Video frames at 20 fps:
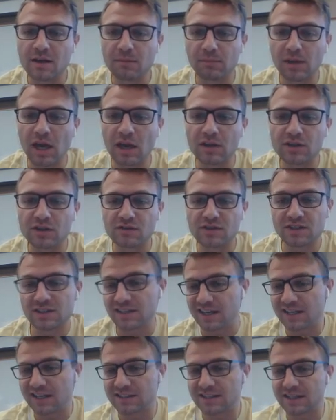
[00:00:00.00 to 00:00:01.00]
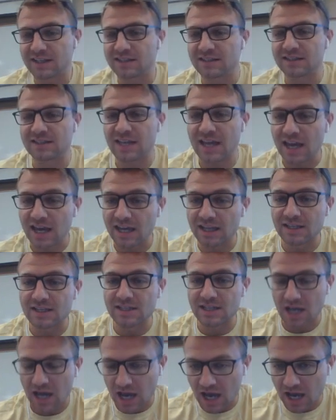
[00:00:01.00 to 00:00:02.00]
pH of 6 is 10
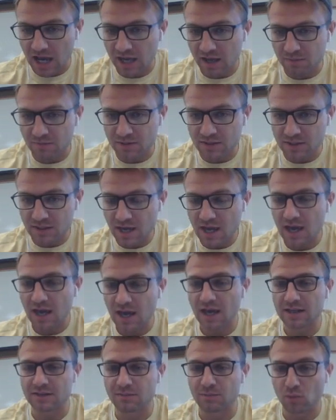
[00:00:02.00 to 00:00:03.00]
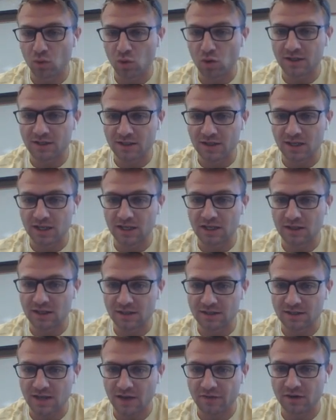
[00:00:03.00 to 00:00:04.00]
times more acidic
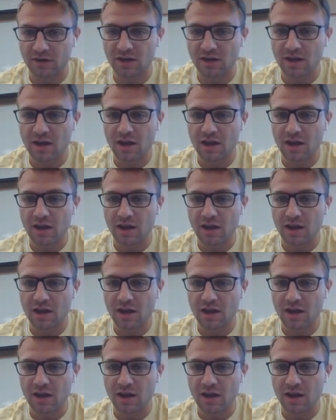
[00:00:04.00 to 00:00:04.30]
than 7.